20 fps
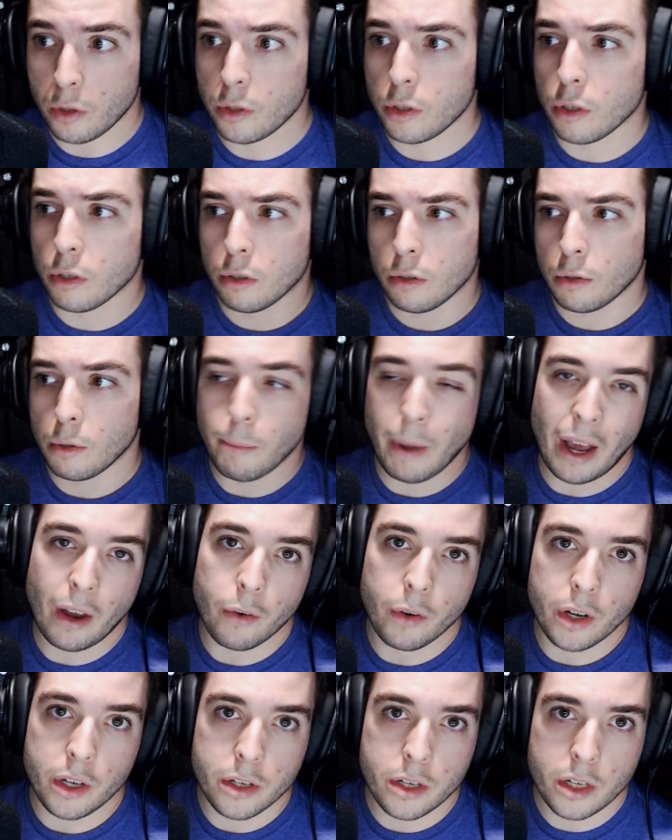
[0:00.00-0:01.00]
So the
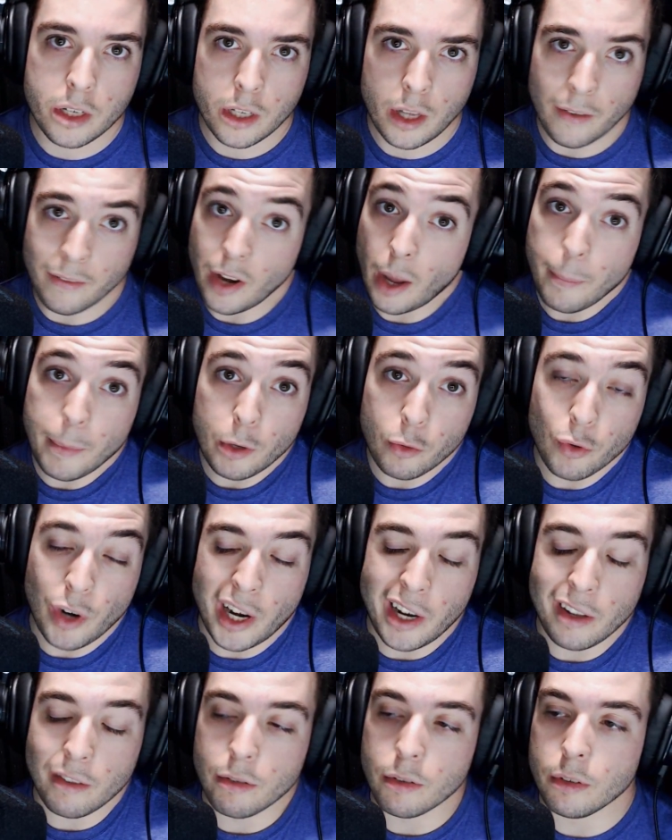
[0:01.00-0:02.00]
batteries have not been
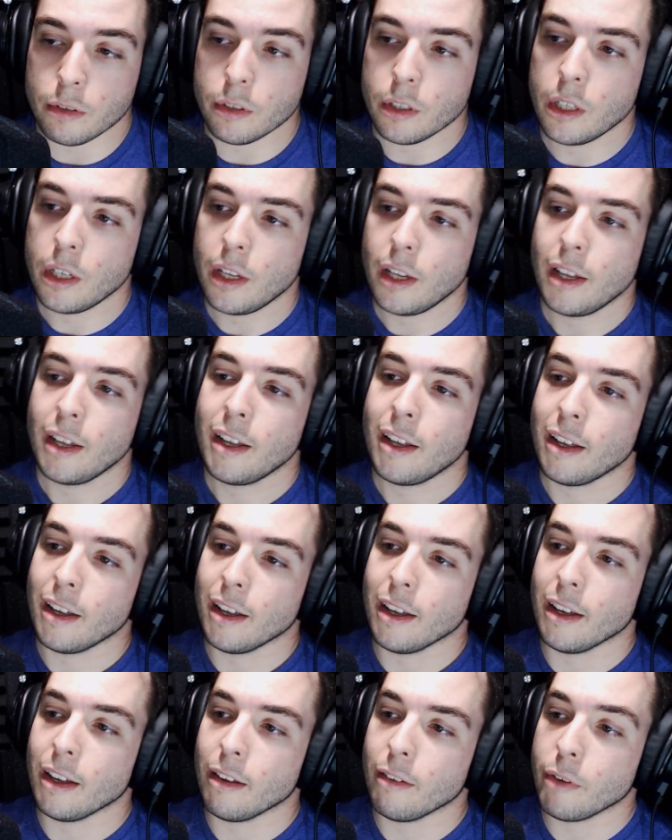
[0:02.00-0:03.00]
draining for
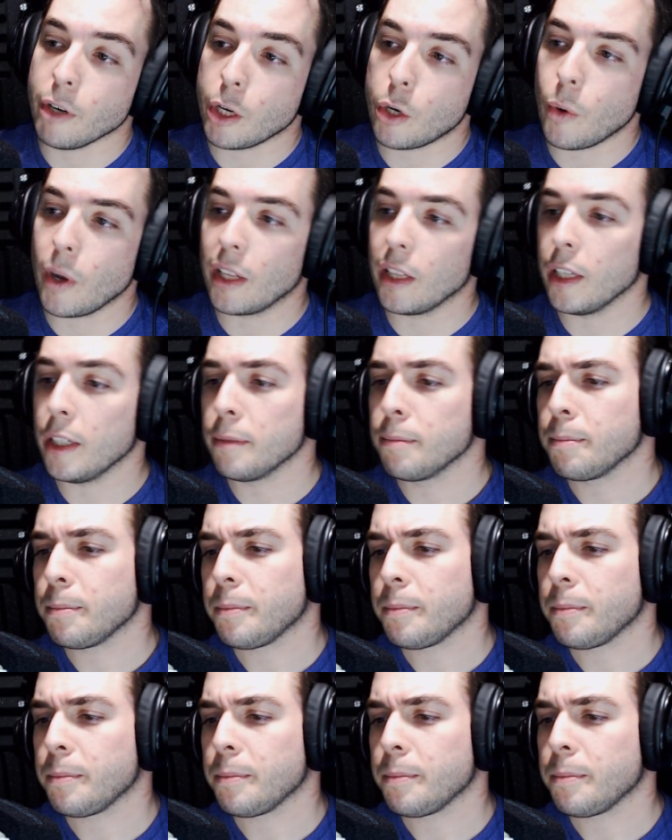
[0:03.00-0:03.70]
very quickly.